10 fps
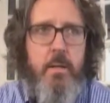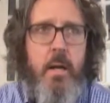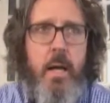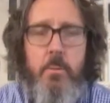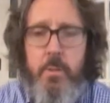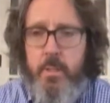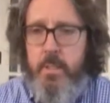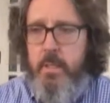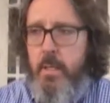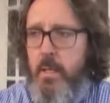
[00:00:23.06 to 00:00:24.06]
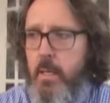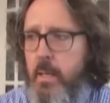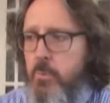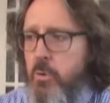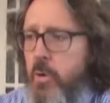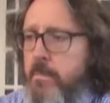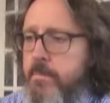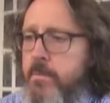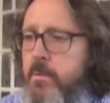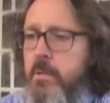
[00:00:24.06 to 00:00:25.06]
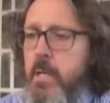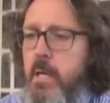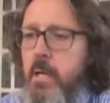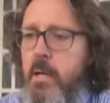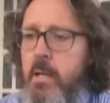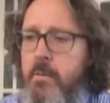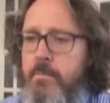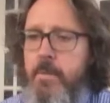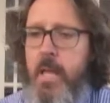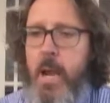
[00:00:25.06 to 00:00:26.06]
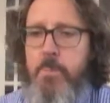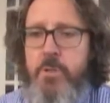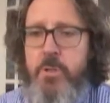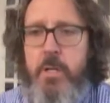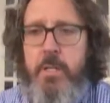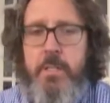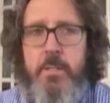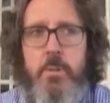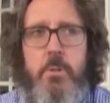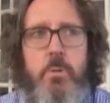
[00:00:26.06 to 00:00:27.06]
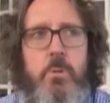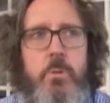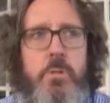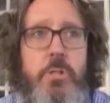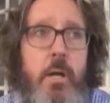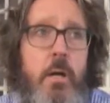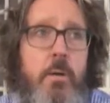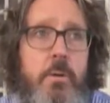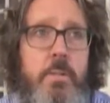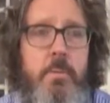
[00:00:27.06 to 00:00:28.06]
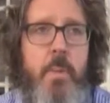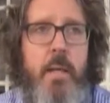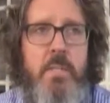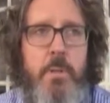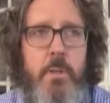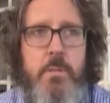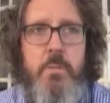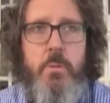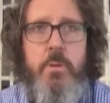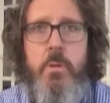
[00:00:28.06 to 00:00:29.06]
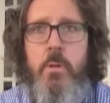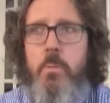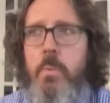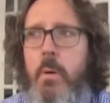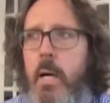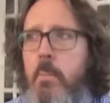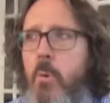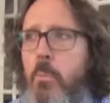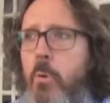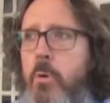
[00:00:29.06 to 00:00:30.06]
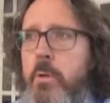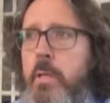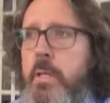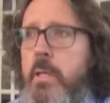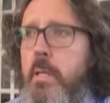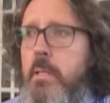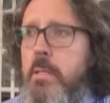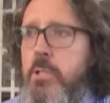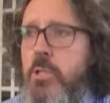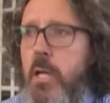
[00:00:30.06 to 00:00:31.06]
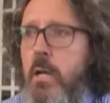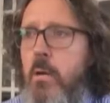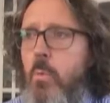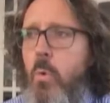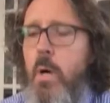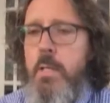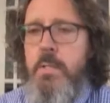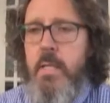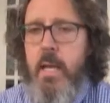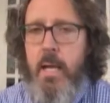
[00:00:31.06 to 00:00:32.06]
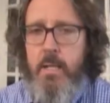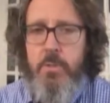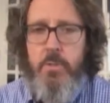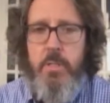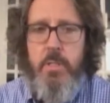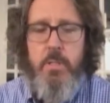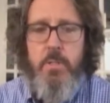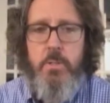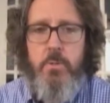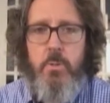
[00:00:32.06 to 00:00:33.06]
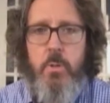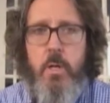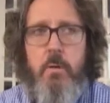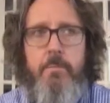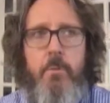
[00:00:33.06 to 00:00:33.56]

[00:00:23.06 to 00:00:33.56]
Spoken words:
I really am grateful for the opportunity to share some of my experiences with you. More importantly, to share what psychiatry can do for